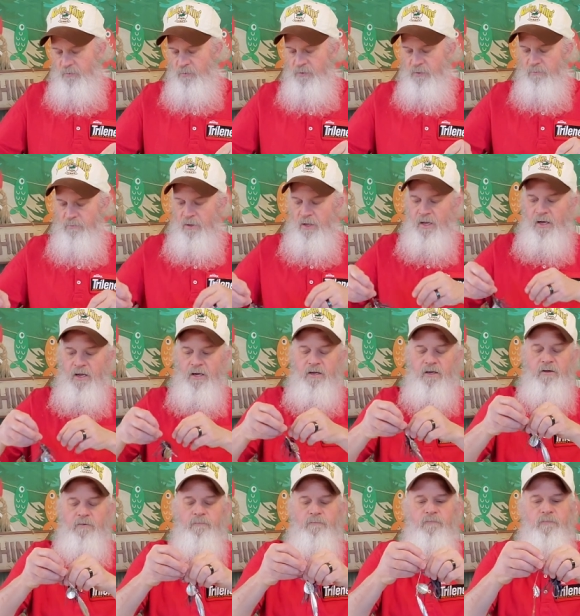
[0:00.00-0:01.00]
with the black,
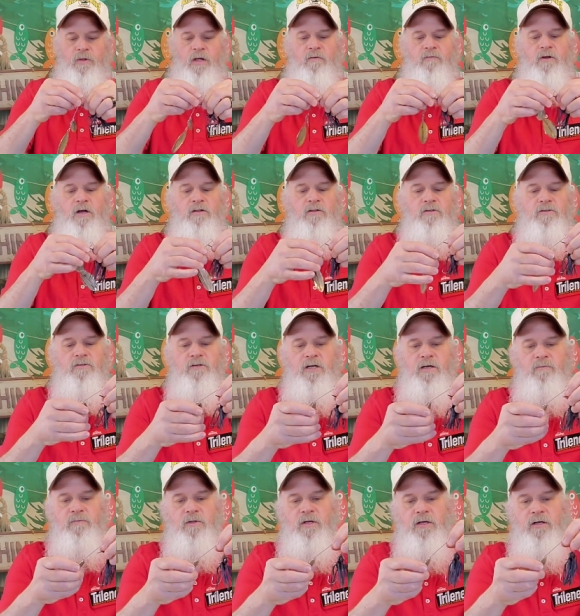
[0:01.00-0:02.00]
I've got the
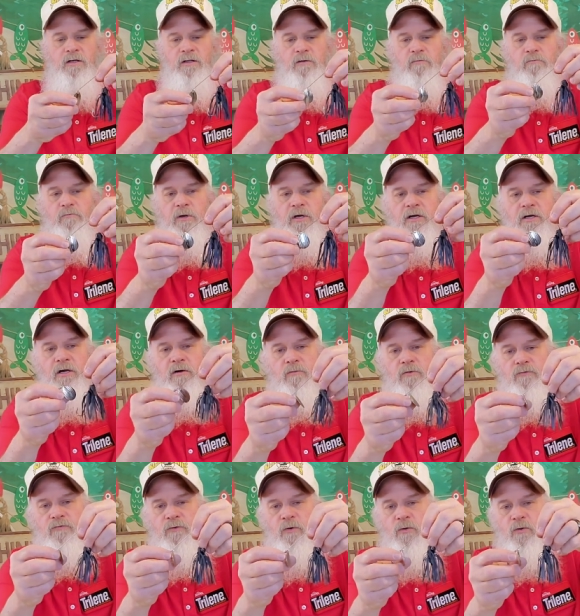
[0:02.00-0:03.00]
same thing, the big number
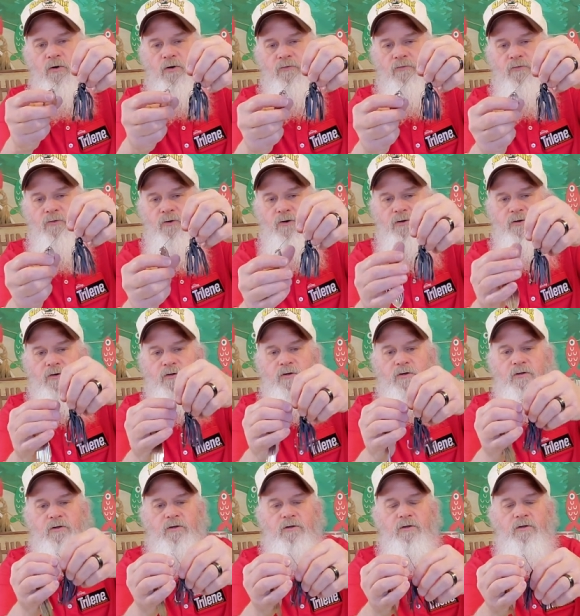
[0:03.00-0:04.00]
four in the front,
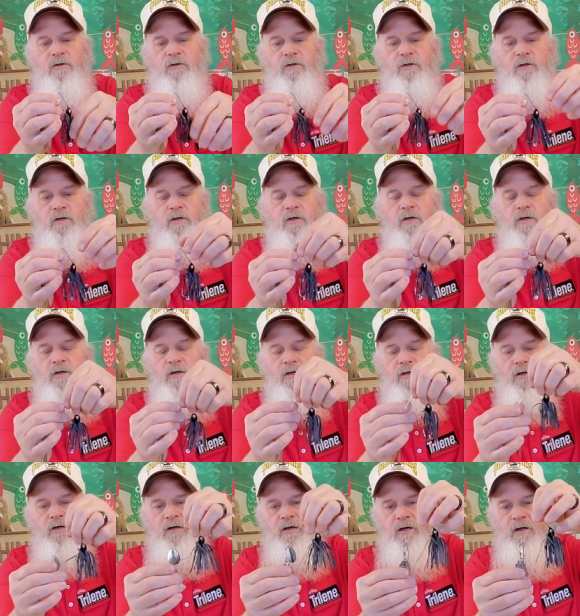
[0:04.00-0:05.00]

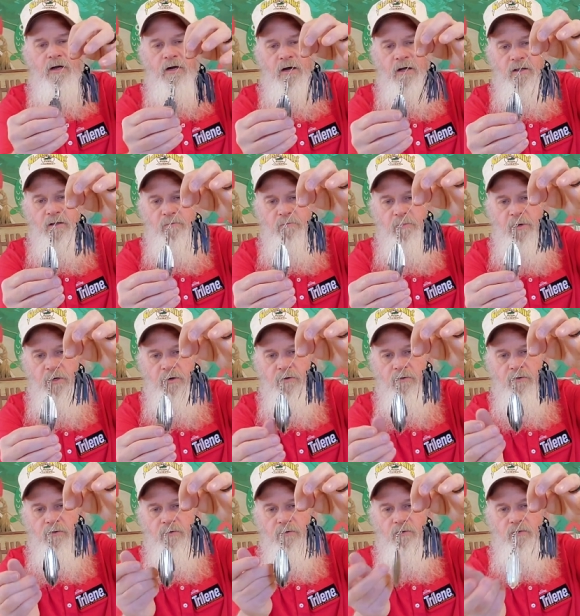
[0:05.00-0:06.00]
and I got the
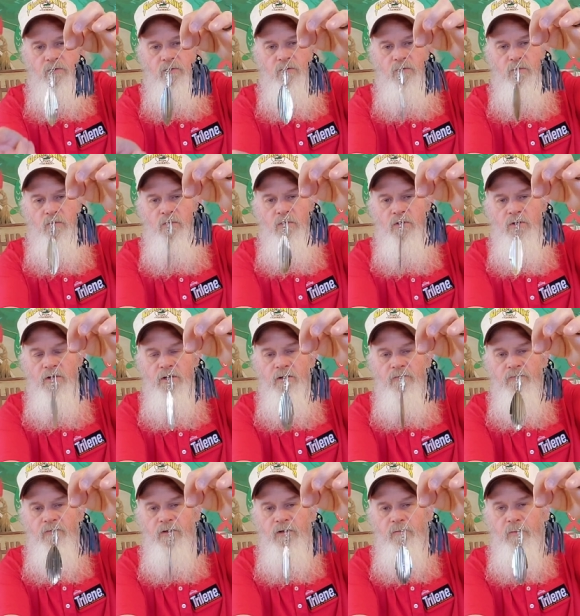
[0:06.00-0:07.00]
bigger little
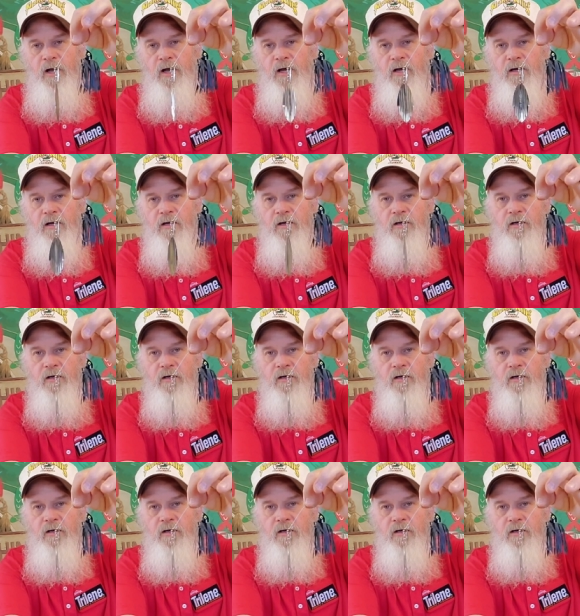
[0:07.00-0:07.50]
leaf in the back.